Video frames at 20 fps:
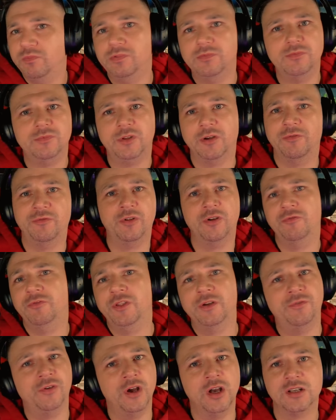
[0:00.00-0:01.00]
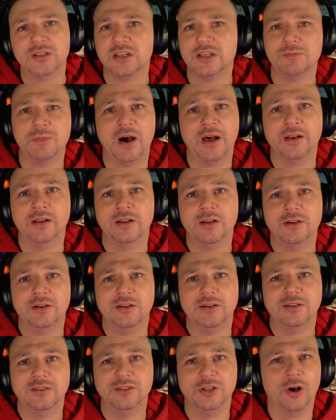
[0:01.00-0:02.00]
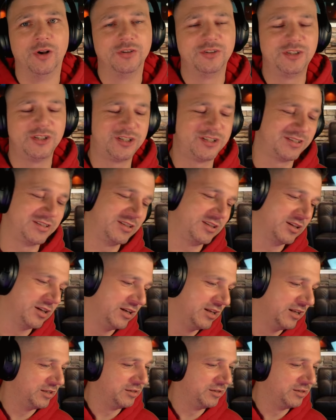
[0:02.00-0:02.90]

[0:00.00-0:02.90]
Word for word: the the, the verses, man? Yo, just